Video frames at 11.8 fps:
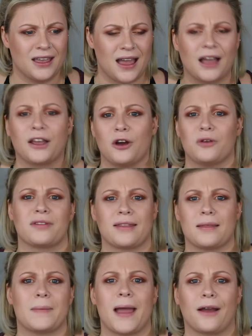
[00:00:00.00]
echoes
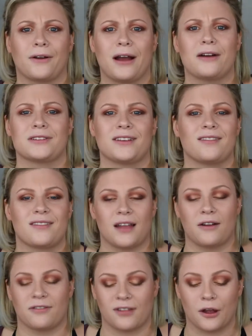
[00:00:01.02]
in the background and
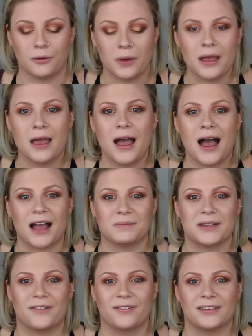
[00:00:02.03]
stuff, so
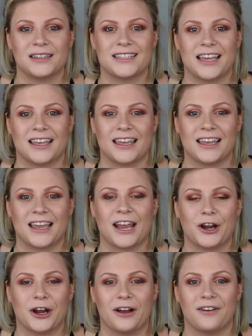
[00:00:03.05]
I'm definitely taking
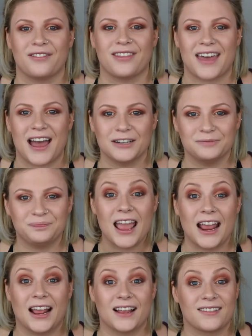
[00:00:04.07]
care of that.
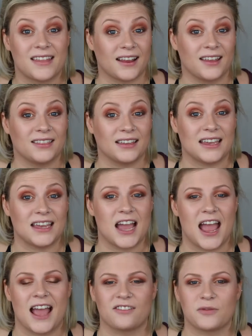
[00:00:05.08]
And
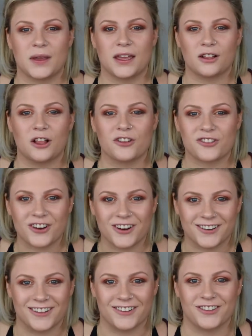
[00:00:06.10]
secondly, as we get closer
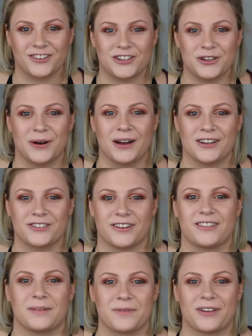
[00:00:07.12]
and closer to
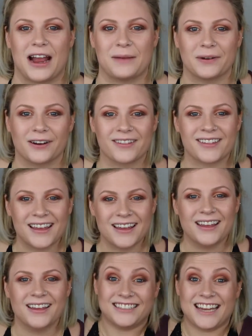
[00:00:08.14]
100 subscribers,
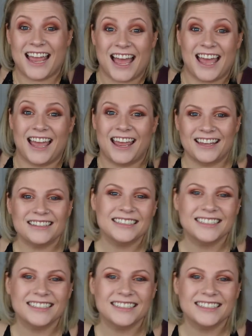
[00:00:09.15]
yay!